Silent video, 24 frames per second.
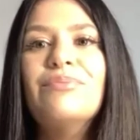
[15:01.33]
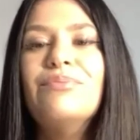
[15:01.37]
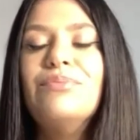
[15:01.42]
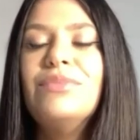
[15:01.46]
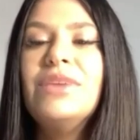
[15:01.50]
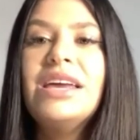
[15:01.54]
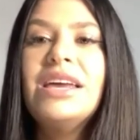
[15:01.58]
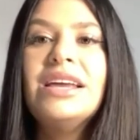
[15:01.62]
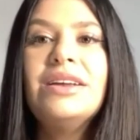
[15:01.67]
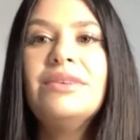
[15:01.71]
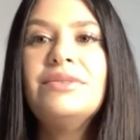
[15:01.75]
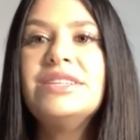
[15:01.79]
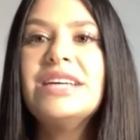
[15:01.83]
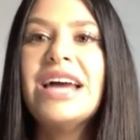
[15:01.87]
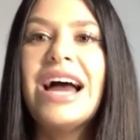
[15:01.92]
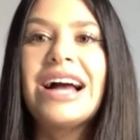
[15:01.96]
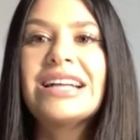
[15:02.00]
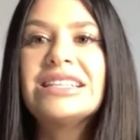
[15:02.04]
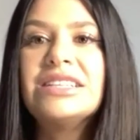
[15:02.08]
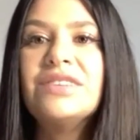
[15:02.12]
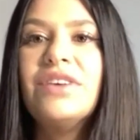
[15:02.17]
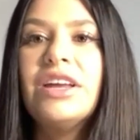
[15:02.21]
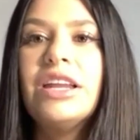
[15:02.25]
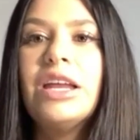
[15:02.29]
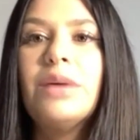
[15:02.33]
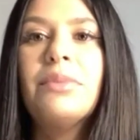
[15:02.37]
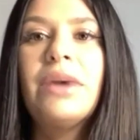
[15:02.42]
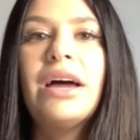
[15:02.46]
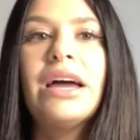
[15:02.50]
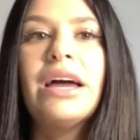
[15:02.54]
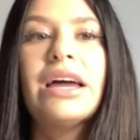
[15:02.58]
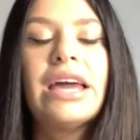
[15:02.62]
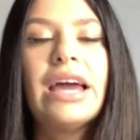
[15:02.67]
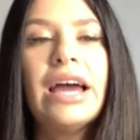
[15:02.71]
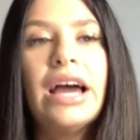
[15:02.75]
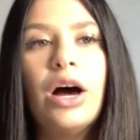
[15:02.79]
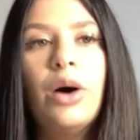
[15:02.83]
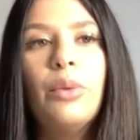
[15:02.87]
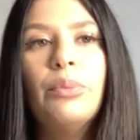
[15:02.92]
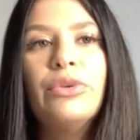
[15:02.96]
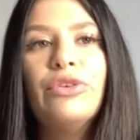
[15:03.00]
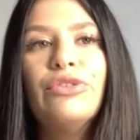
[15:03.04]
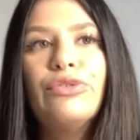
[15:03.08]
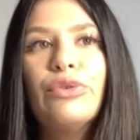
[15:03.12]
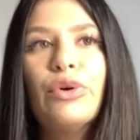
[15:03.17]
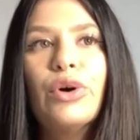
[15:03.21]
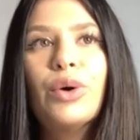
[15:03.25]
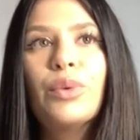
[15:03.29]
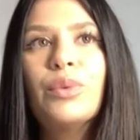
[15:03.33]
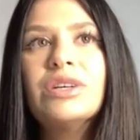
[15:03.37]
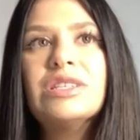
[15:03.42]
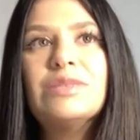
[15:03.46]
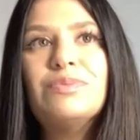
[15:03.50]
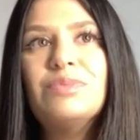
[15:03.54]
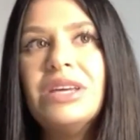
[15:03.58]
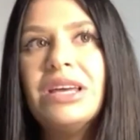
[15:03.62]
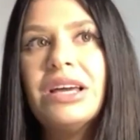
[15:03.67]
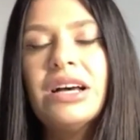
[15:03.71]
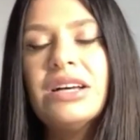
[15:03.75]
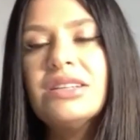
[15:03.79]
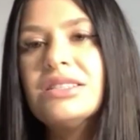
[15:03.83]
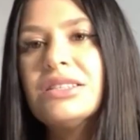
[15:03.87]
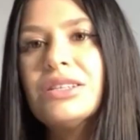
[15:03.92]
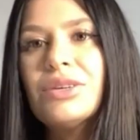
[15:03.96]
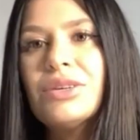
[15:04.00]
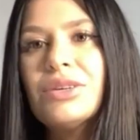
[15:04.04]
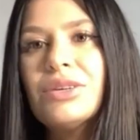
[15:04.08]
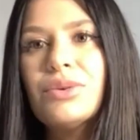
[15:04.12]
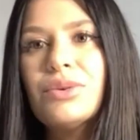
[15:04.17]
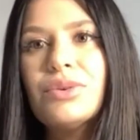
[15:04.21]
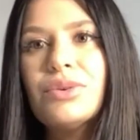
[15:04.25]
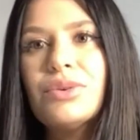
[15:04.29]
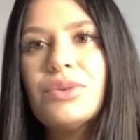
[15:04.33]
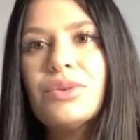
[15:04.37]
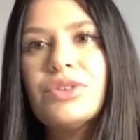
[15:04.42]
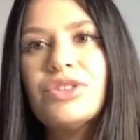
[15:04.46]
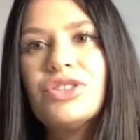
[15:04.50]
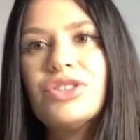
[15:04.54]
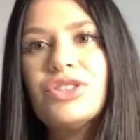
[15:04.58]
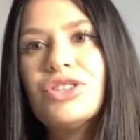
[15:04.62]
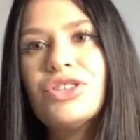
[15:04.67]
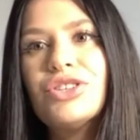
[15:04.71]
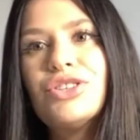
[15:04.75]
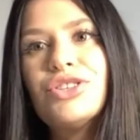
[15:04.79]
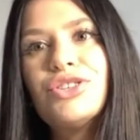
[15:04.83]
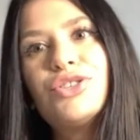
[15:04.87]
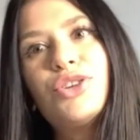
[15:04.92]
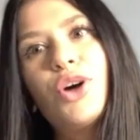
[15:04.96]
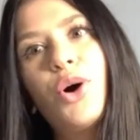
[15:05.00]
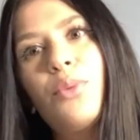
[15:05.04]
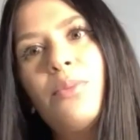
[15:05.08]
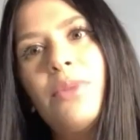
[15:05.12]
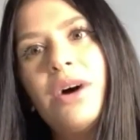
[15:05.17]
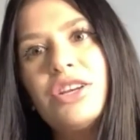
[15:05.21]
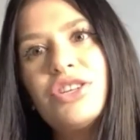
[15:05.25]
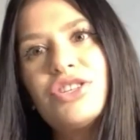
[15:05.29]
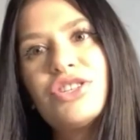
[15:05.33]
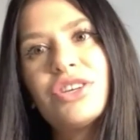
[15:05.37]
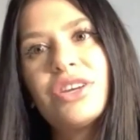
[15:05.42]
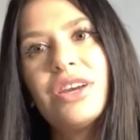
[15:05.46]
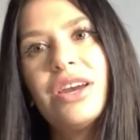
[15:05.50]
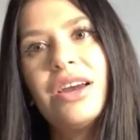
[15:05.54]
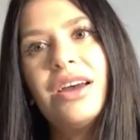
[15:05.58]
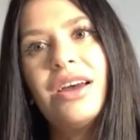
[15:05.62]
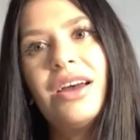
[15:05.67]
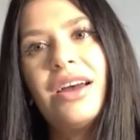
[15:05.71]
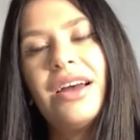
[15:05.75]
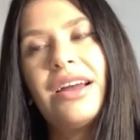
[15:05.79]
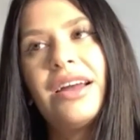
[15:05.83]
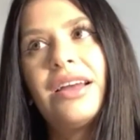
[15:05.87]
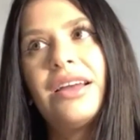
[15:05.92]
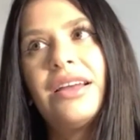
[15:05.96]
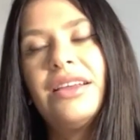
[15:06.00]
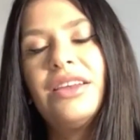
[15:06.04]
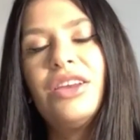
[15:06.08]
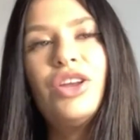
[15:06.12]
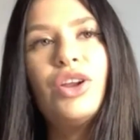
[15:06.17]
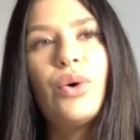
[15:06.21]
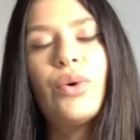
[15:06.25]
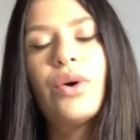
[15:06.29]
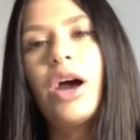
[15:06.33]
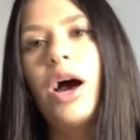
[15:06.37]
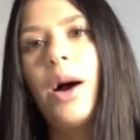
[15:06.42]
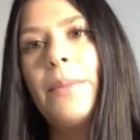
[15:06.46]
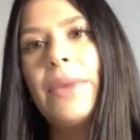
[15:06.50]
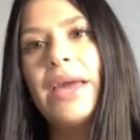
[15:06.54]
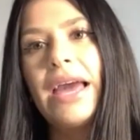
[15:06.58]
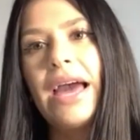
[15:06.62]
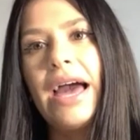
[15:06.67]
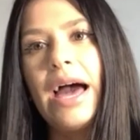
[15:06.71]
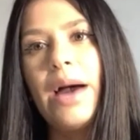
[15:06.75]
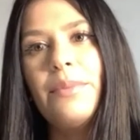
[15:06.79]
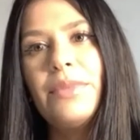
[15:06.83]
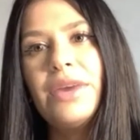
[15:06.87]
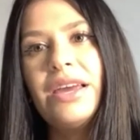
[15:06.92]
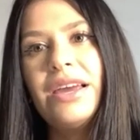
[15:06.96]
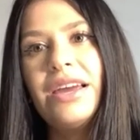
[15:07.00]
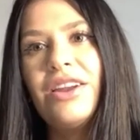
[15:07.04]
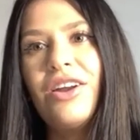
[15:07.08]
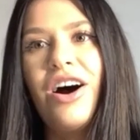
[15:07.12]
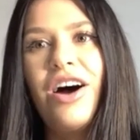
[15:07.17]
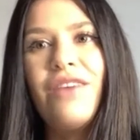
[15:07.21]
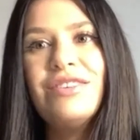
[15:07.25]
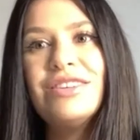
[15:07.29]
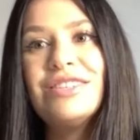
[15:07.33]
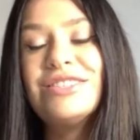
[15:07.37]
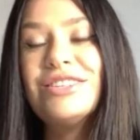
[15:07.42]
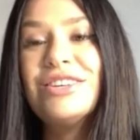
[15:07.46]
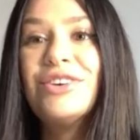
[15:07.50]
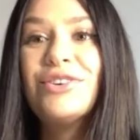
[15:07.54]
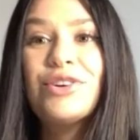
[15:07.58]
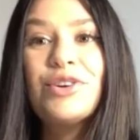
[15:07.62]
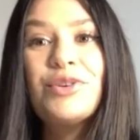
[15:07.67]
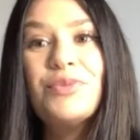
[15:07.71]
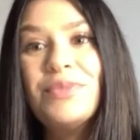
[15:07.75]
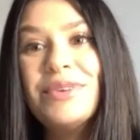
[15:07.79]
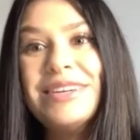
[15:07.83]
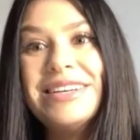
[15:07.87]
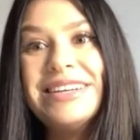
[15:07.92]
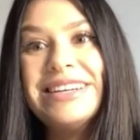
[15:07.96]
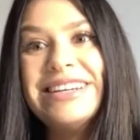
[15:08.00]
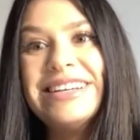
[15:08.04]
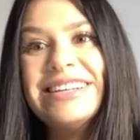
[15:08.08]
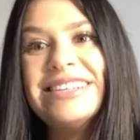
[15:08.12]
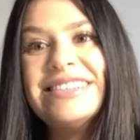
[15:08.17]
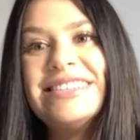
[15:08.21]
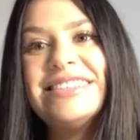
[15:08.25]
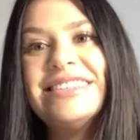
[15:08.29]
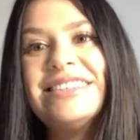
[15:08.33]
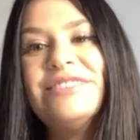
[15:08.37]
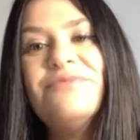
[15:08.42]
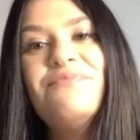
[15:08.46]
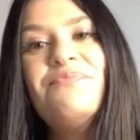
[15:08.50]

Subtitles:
me deactivating my account before was because there was just so much coming at me, and obviously groupies and,